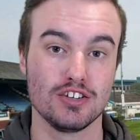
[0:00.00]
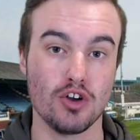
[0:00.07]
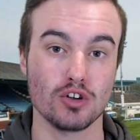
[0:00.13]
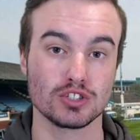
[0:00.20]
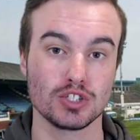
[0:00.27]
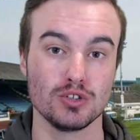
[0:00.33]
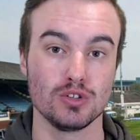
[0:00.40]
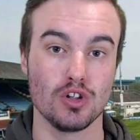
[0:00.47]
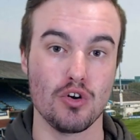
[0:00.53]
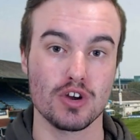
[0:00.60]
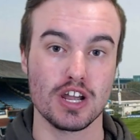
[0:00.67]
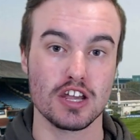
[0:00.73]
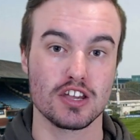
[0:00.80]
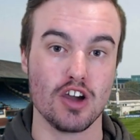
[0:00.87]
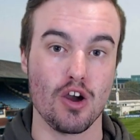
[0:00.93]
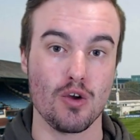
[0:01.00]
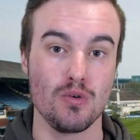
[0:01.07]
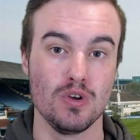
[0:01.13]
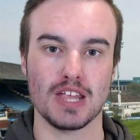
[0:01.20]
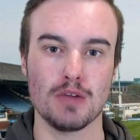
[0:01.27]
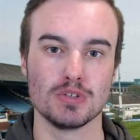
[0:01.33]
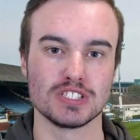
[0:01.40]
not too long
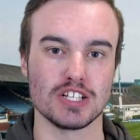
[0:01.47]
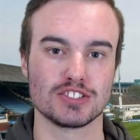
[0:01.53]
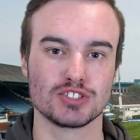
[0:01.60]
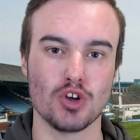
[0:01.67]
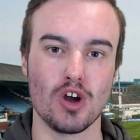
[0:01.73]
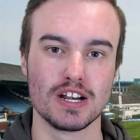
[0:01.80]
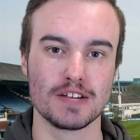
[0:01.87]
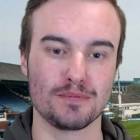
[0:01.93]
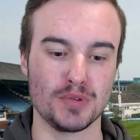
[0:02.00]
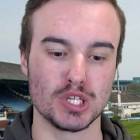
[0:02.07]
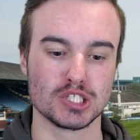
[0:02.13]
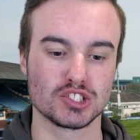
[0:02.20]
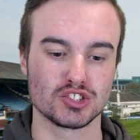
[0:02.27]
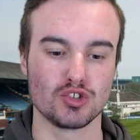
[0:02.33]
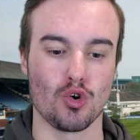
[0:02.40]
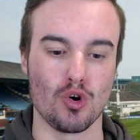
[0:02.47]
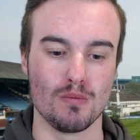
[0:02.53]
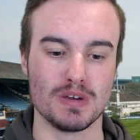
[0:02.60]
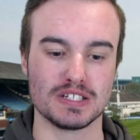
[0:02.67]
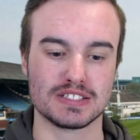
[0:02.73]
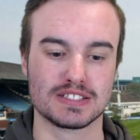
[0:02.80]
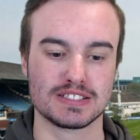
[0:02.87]
ago. He was a signing for the
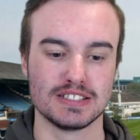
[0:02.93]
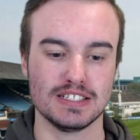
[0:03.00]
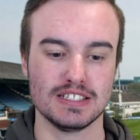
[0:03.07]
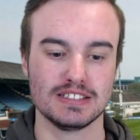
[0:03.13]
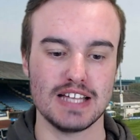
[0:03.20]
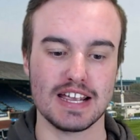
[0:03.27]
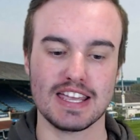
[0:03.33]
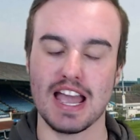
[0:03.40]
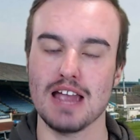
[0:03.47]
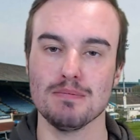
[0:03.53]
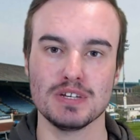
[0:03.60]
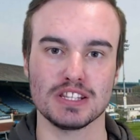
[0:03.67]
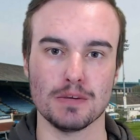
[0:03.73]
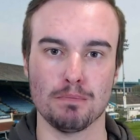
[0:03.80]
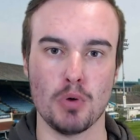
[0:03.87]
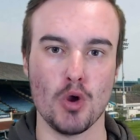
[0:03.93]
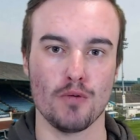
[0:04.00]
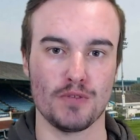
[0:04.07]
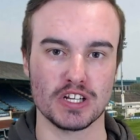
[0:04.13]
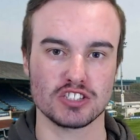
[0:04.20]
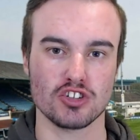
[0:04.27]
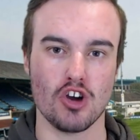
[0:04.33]
Stormers that came at the
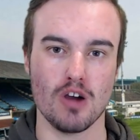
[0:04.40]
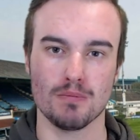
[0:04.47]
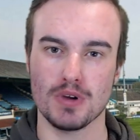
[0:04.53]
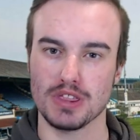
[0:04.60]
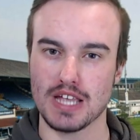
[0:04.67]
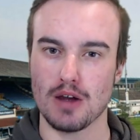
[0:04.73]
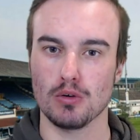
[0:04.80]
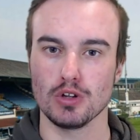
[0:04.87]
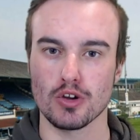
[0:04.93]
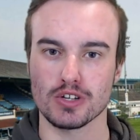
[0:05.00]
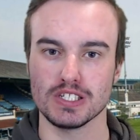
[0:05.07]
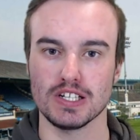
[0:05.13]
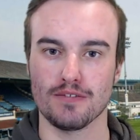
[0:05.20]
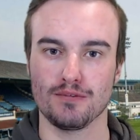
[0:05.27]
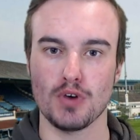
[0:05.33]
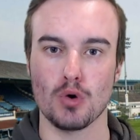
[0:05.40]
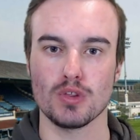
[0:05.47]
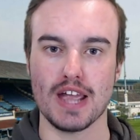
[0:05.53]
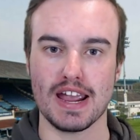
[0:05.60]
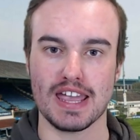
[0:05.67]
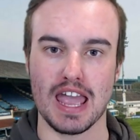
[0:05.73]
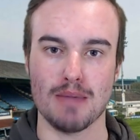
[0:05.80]
perfect time when they were looking to fill
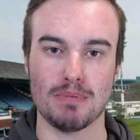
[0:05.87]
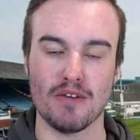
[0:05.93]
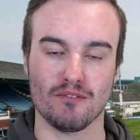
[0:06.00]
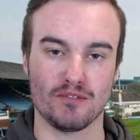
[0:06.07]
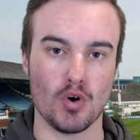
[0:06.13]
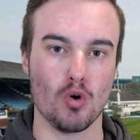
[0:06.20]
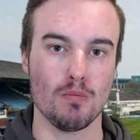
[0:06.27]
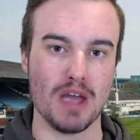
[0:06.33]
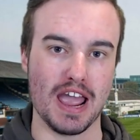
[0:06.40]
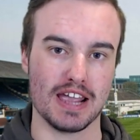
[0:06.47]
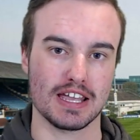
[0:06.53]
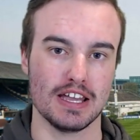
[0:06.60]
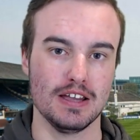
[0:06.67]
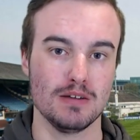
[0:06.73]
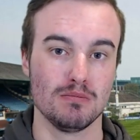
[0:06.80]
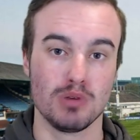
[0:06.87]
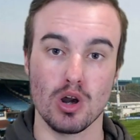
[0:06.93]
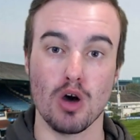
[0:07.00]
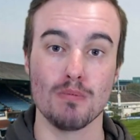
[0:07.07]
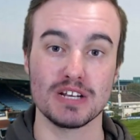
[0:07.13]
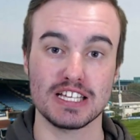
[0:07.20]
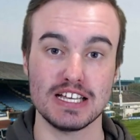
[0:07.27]
that gap at fullback.
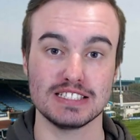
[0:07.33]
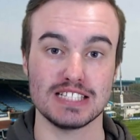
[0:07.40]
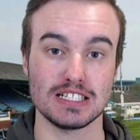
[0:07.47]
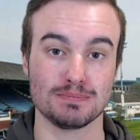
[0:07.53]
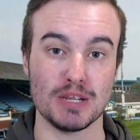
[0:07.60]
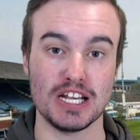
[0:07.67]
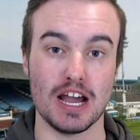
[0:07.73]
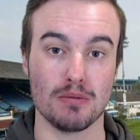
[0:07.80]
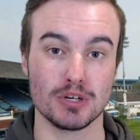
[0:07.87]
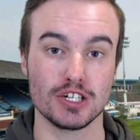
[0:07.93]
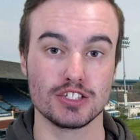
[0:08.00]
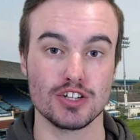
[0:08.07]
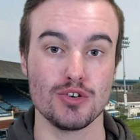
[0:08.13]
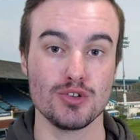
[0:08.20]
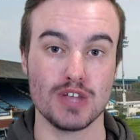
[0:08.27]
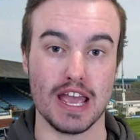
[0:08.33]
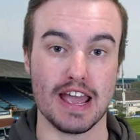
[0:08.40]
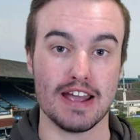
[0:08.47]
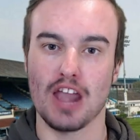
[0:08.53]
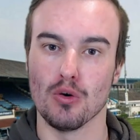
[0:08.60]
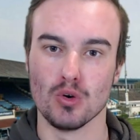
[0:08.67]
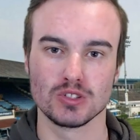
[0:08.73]
Blomakis has been able to do
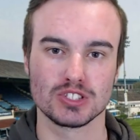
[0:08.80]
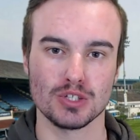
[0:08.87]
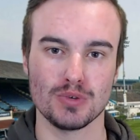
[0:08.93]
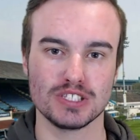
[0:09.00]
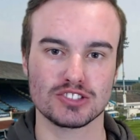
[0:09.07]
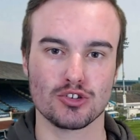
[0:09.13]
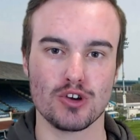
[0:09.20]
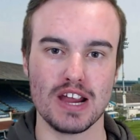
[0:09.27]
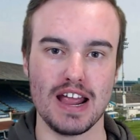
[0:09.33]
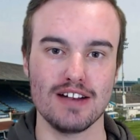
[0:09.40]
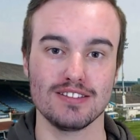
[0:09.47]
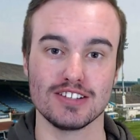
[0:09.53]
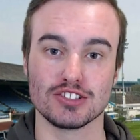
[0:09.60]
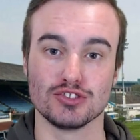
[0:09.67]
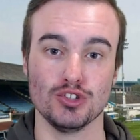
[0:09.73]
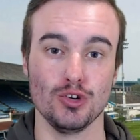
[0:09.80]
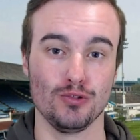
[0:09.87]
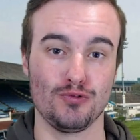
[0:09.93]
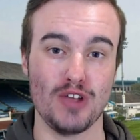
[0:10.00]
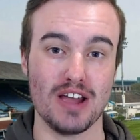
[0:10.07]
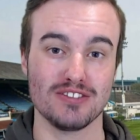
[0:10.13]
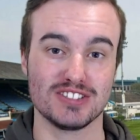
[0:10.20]
that. And also it's created this
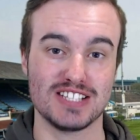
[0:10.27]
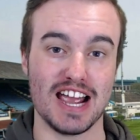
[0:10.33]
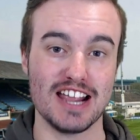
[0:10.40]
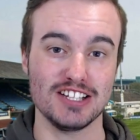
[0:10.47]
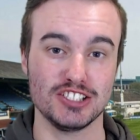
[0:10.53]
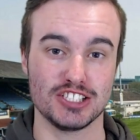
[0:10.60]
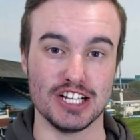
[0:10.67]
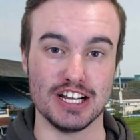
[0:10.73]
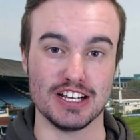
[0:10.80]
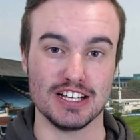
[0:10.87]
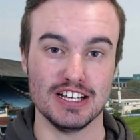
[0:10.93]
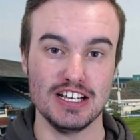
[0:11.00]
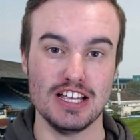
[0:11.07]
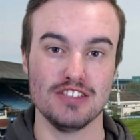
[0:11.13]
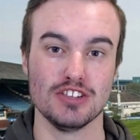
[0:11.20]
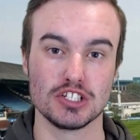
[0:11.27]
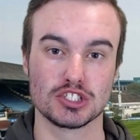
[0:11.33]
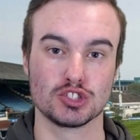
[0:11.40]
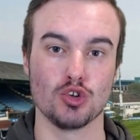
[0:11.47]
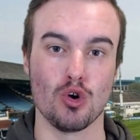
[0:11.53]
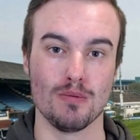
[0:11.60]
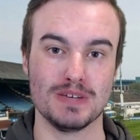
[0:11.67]
newfound danger in the
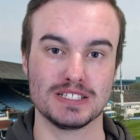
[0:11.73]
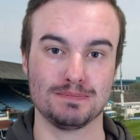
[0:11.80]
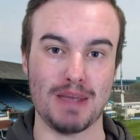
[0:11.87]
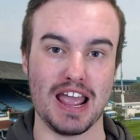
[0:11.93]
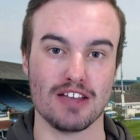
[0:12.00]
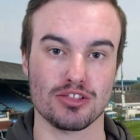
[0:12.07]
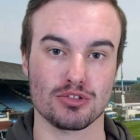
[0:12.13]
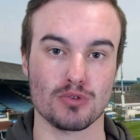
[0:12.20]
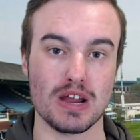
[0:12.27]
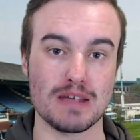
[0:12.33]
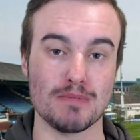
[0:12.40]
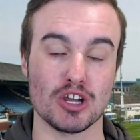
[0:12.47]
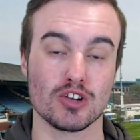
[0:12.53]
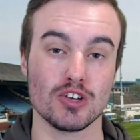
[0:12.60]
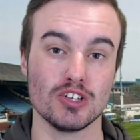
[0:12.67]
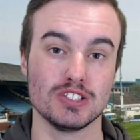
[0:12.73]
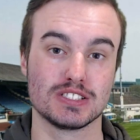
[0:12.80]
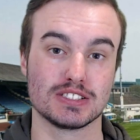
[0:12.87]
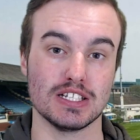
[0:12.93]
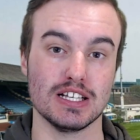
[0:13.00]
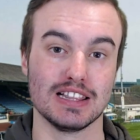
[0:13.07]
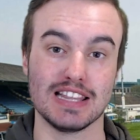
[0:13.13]
Stormers back three,
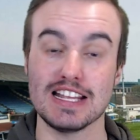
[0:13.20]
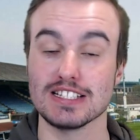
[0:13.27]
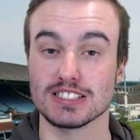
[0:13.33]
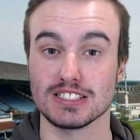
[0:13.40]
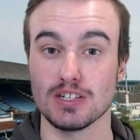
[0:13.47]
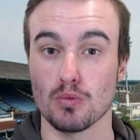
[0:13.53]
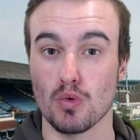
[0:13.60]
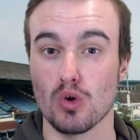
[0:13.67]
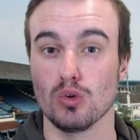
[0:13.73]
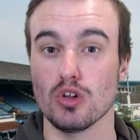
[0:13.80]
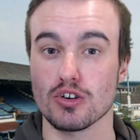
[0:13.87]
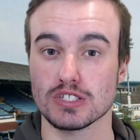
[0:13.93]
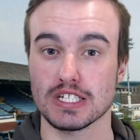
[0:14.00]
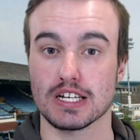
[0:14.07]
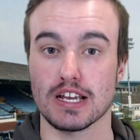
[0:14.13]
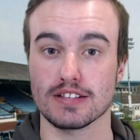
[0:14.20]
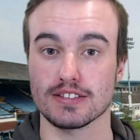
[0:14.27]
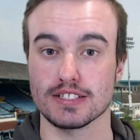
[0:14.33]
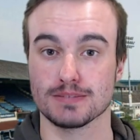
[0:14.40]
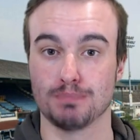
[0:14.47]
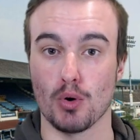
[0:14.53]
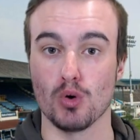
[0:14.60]
because Leinster will look to kick
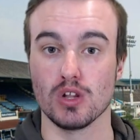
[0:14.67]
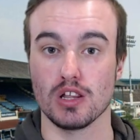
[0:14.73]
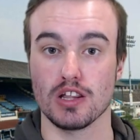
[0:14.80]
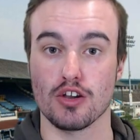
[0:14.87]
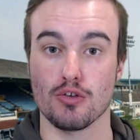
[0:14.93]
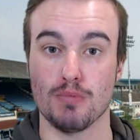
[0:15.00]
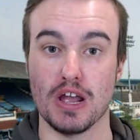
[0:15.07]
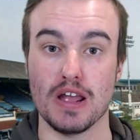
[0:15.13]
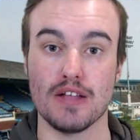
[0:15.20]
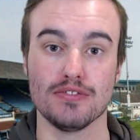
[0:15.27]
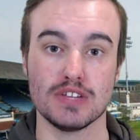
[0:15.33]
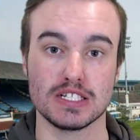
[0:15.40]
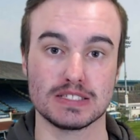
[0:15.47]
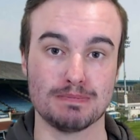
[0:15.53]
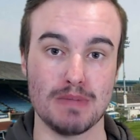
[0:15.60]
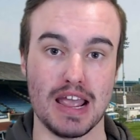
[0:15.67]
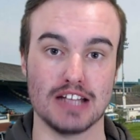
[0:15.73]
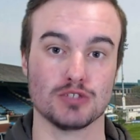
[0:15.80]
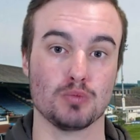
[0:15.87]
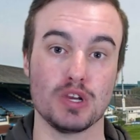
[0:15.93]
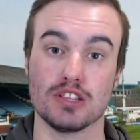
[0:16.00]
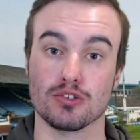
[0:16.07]
this ball a little bit in this
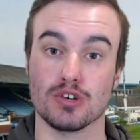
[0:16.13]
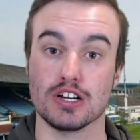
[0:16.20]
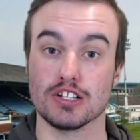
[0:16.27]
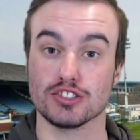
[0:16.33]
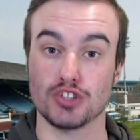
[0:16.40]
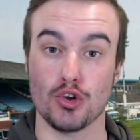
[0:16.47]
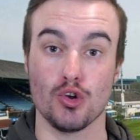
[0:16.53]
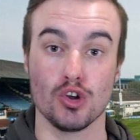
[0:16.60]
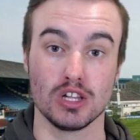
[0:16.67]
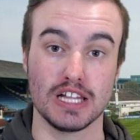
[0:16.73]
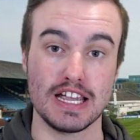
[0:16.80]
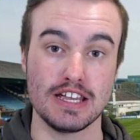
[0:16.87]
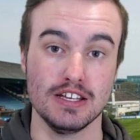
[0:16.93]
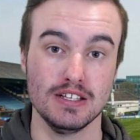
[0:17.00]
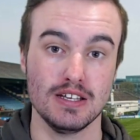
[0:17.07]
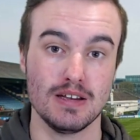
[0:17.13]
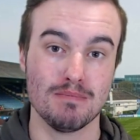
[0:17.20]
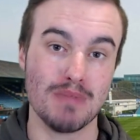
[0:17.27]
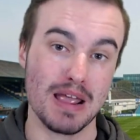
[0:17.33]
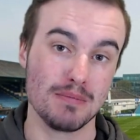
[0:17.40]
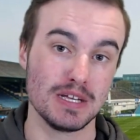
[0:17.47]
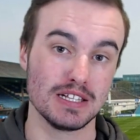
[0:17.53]
match, whether it is early,
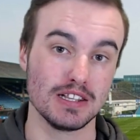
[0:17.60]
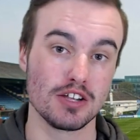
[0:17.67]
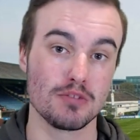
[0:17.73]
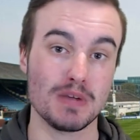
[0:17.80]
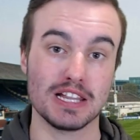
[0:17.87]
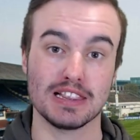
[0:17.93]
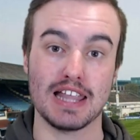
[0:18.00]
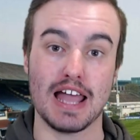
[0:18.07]
maybe a little bit